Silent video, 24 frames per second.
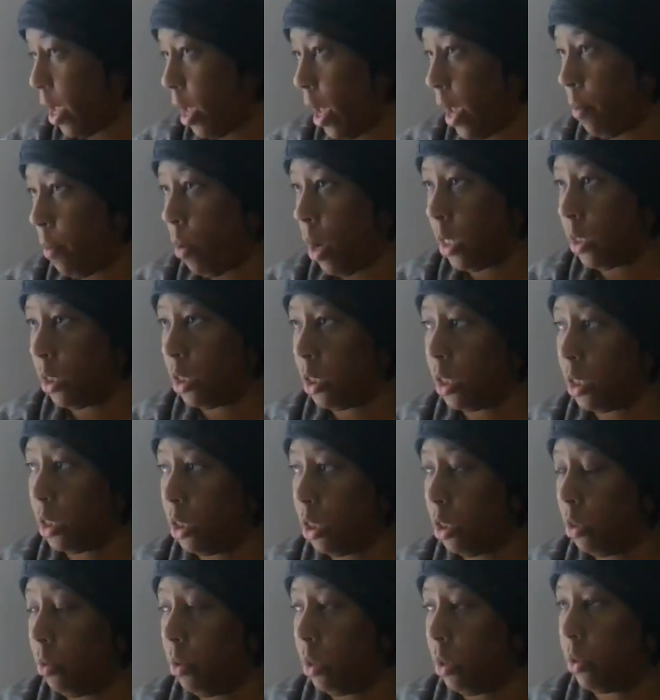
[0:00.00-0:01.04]
I watched it
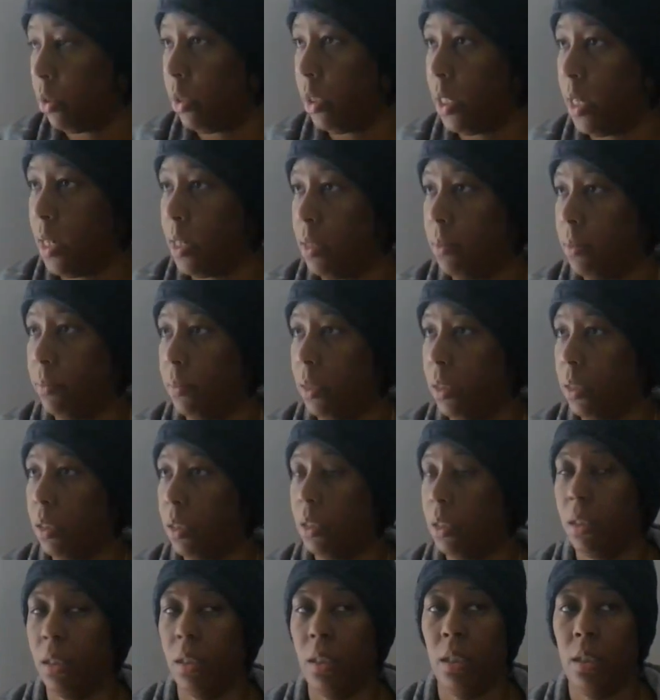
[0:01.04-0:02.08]
two or three times.
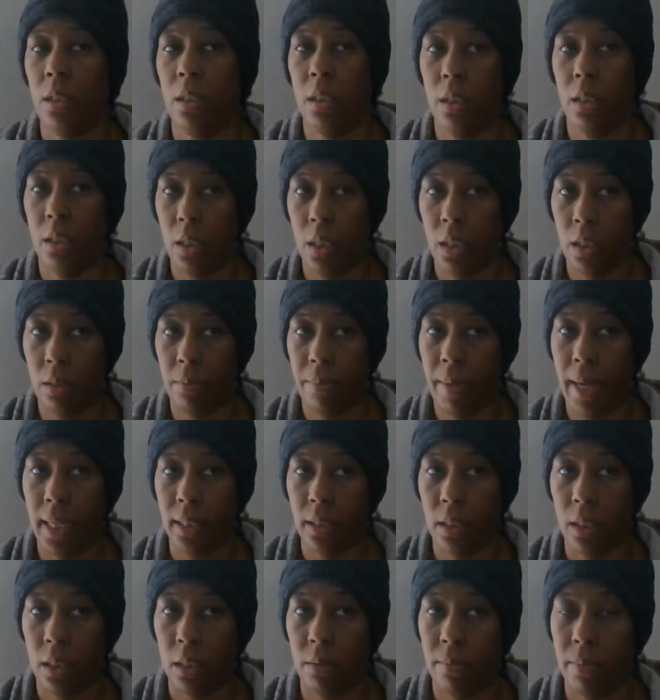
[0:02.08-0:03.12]
It's in, in the past
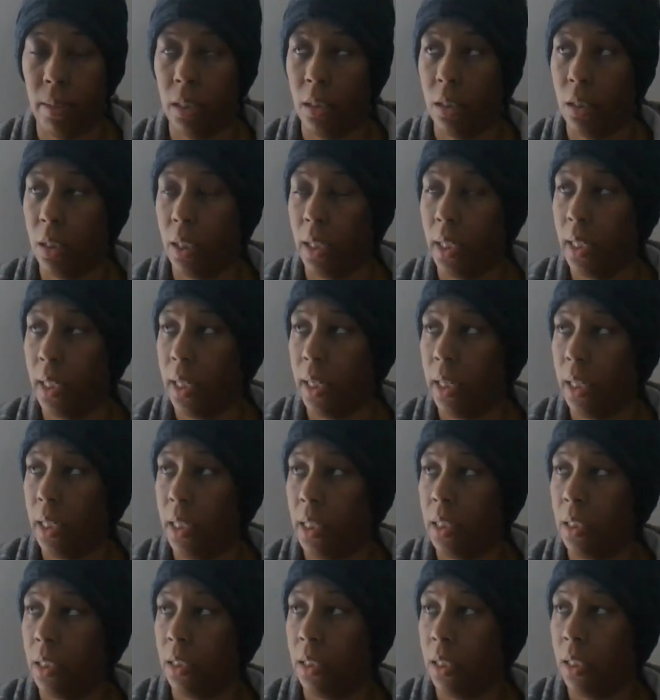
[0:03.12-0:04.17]
six months, and uh,
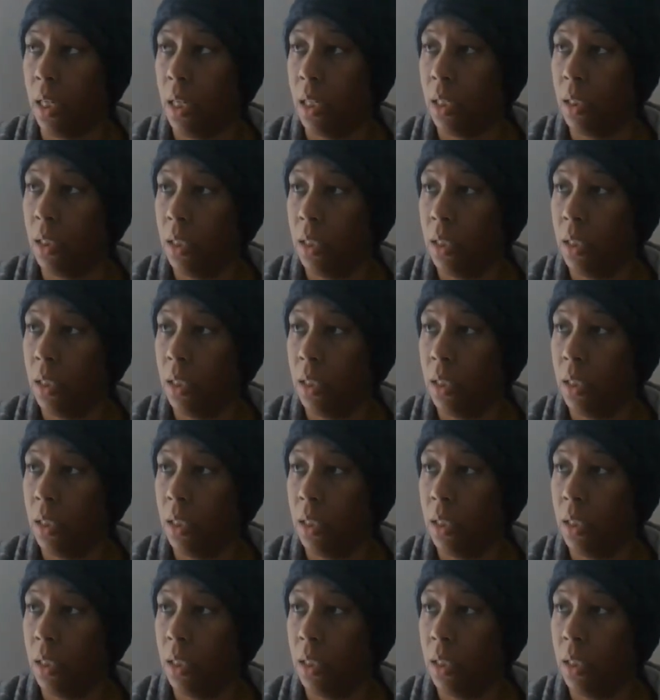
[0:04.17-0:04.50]
he's not.